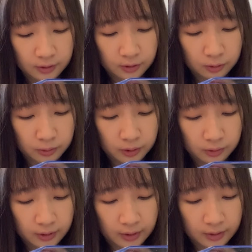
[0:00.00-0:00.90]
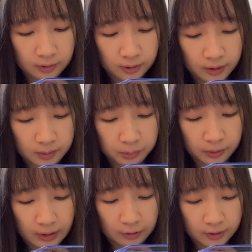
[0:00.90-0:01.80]
So we know that this one is
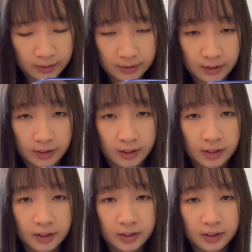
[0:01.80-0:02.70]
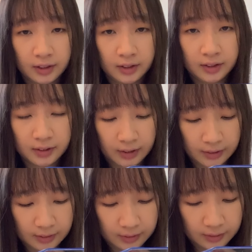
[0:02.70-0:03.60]
pronounced as seki in these
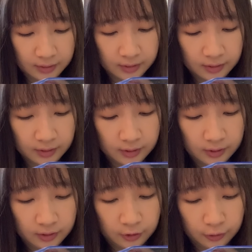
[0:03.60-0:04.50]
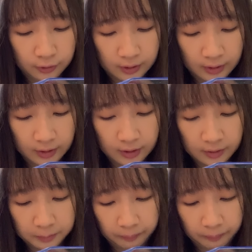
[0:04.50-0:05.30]
cases. Joseki.